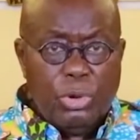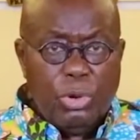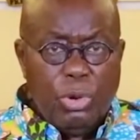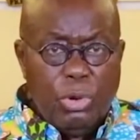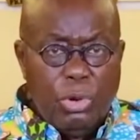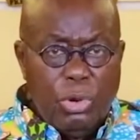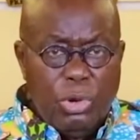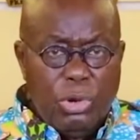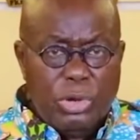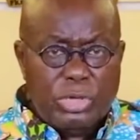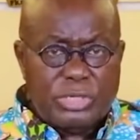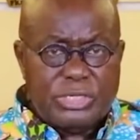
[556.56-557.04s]

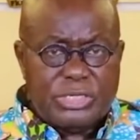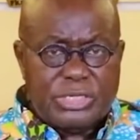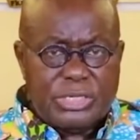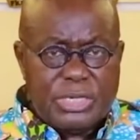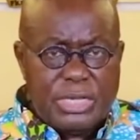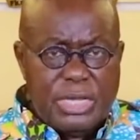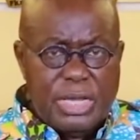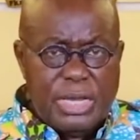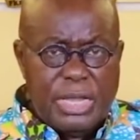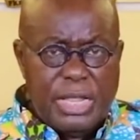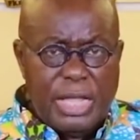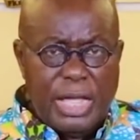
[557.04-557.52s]
All
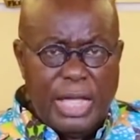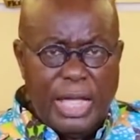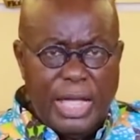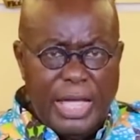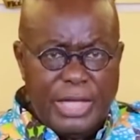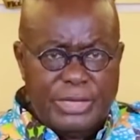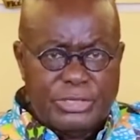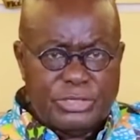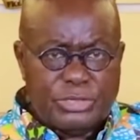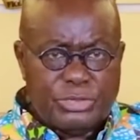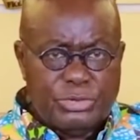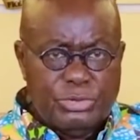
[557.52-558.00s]
senior
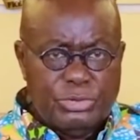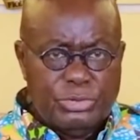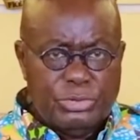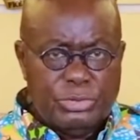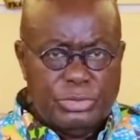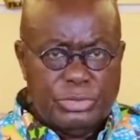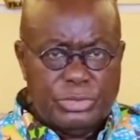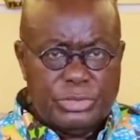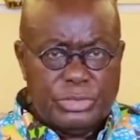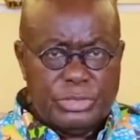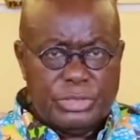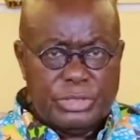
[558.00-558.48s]
high schools
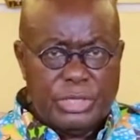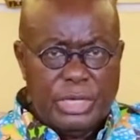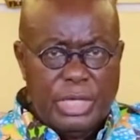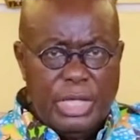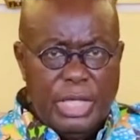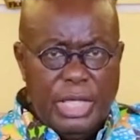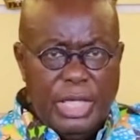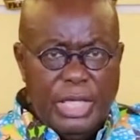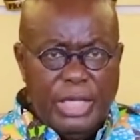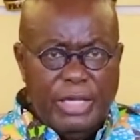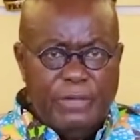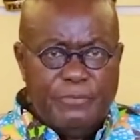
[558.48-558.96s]

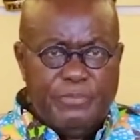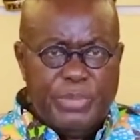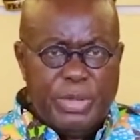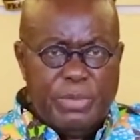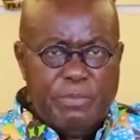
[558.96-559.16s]
have